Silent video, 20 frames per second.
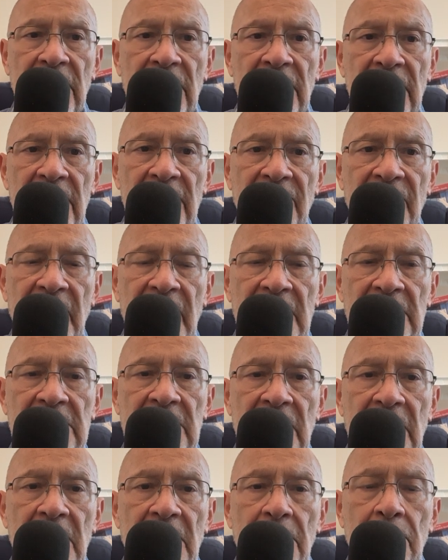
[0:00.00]
events
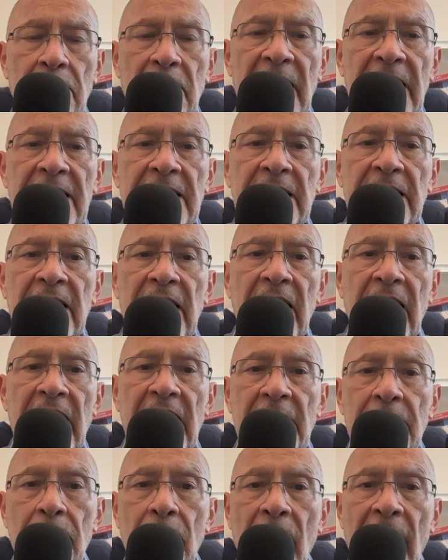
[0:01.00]
made it a
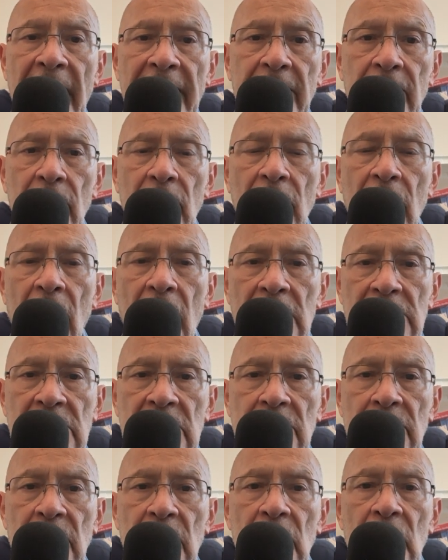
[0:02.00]

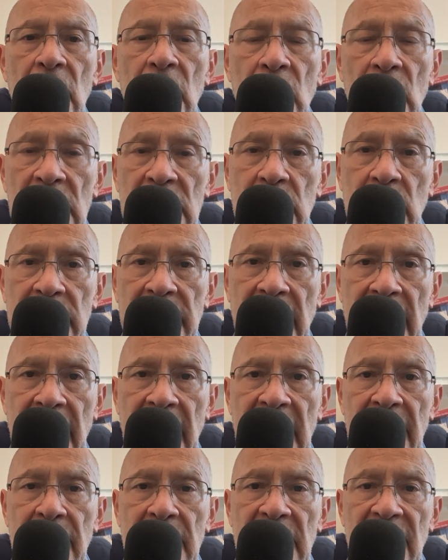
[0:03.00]
microcosm, which was the
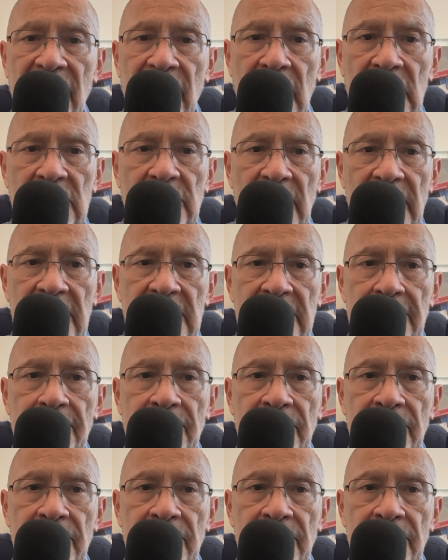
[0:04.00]
aim in the first place.